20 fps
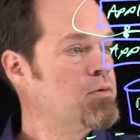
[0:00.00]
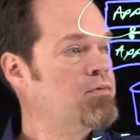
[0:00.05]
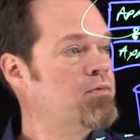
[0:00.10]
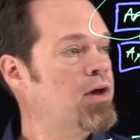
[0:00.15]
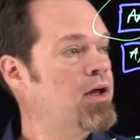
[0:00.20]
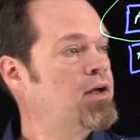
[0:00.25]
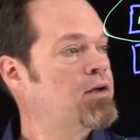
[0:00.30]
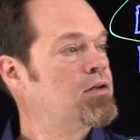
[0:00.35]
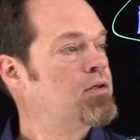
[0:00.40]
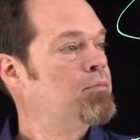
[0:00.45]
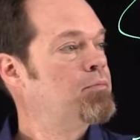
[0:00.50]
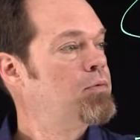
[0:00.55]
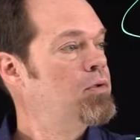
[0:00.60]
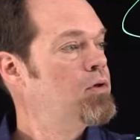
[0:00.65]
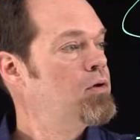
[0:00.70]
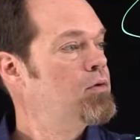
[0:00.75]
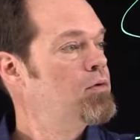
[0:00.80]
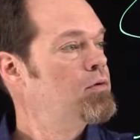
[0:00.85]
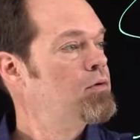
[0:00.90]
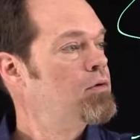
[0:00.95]
we've added
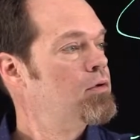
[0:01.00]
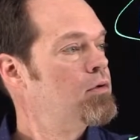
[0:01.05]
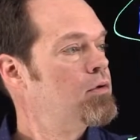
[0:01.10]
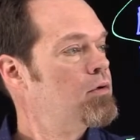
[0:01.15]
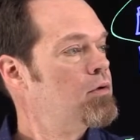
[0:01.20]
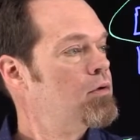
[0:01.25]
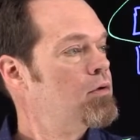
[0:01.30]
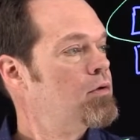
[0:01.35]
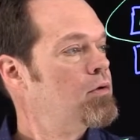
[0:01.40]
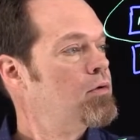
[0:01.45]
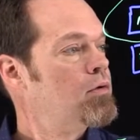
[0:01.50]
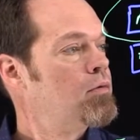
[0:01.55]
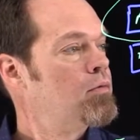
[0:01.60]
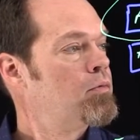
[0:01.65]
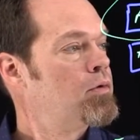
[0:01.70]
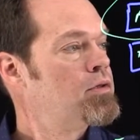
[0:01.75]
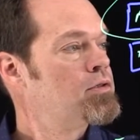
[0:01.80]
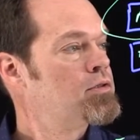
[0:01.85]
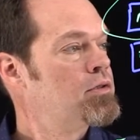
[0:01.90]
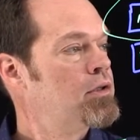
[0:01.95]
compute
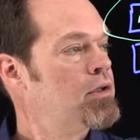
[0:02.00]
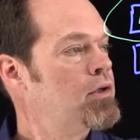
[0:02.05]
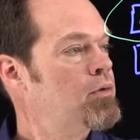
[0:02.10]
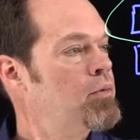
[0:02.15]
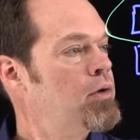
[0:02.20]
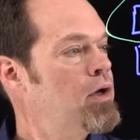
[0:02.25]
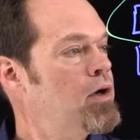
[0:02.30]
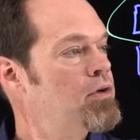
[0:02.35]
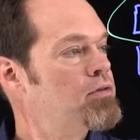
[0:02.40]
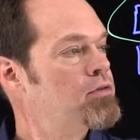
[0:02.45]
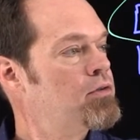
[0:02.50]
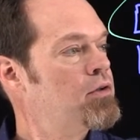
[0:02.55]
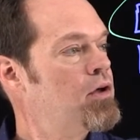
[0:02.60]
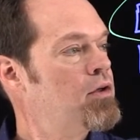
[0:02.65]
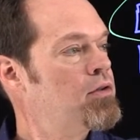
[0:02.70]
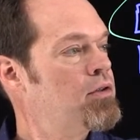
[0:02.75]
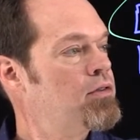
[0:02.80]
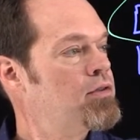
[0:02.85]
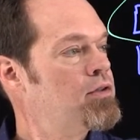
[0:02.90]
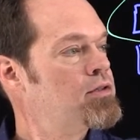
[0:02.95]
recently, we also
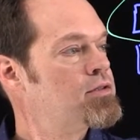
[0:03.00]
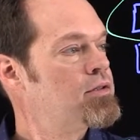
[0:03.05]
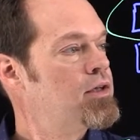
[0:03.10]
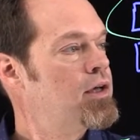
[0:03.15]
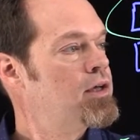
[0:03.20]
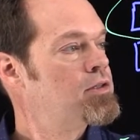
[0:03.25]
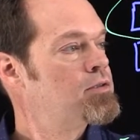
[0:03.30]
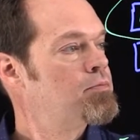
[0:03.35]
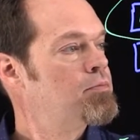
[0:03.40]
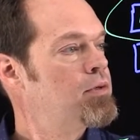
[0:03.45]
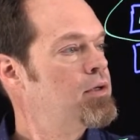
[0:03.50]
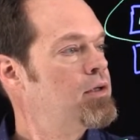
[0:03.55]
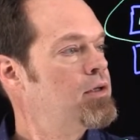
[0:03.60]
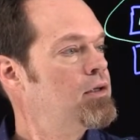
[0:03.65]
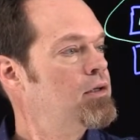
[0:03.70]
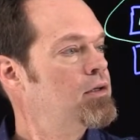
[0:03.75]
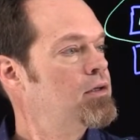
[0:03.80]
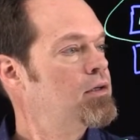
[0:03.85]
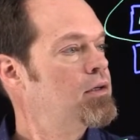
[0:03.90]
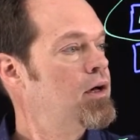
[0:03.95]
know that this
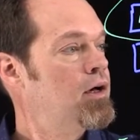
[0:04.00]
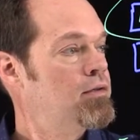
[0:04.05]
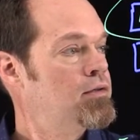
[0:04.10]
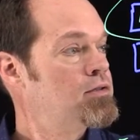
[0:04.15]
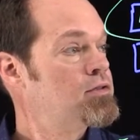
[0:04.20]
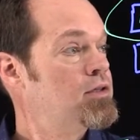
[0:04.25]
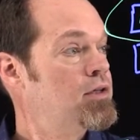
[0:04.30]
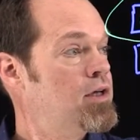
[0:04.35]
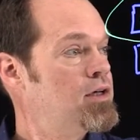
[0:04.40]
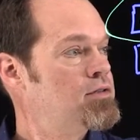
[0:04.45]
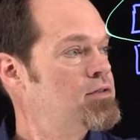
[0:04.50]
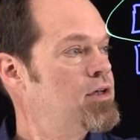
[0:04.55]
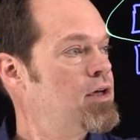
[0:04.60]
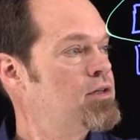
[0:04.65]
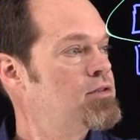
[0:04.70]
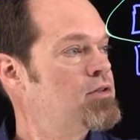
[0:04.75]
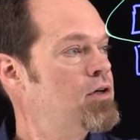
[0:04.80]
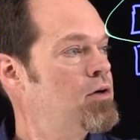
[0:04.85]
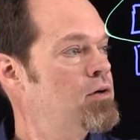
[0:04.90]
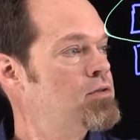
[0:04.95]
this
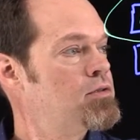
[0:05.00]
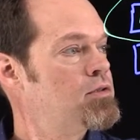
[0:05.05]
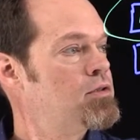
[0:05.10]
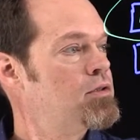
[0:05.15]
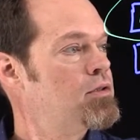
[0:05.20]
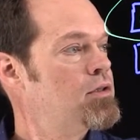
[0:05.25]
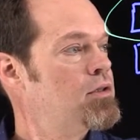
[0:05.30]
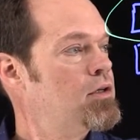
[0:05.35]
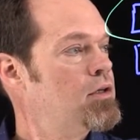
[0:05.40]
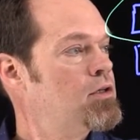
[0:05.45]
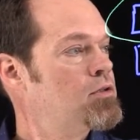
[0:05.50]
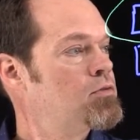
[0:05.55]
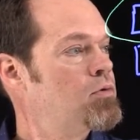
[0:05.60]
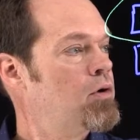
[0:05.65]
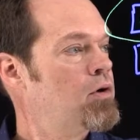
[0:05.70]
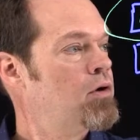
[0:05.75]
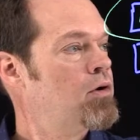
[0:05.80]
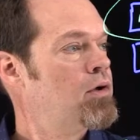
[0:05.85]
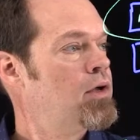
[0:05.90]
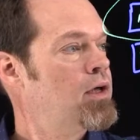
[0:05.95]
ESX host is
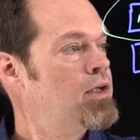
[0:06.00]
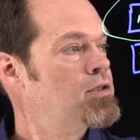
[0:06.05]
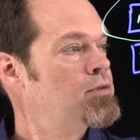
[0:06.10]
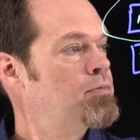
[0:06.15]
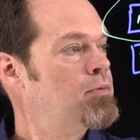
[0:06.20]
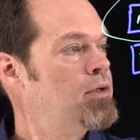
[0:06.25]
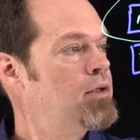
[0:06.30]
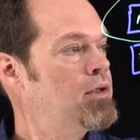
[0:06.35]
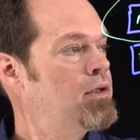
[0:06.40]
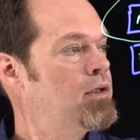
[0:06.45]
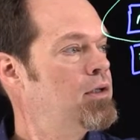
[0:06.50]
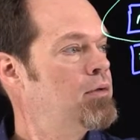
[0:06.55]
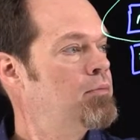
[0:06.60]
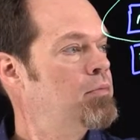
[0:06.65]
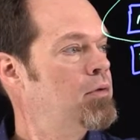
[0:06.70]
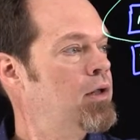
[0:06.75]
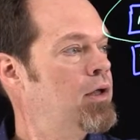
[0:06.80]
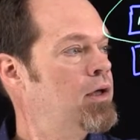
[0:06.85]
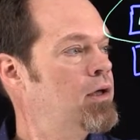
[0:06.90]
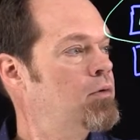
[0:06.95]
running on HPE
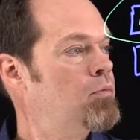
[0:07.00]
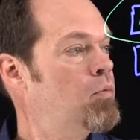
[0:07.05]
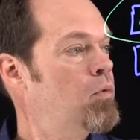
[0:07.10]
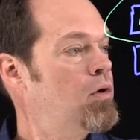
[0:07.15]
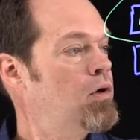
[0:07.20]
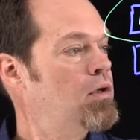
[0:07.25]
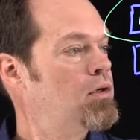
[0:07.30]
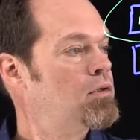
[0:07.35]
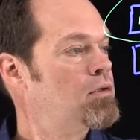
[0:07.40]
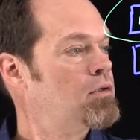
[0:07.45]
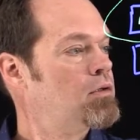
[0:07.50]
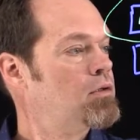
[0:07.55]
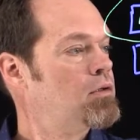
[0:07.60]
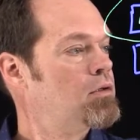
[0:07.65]
Blade 1.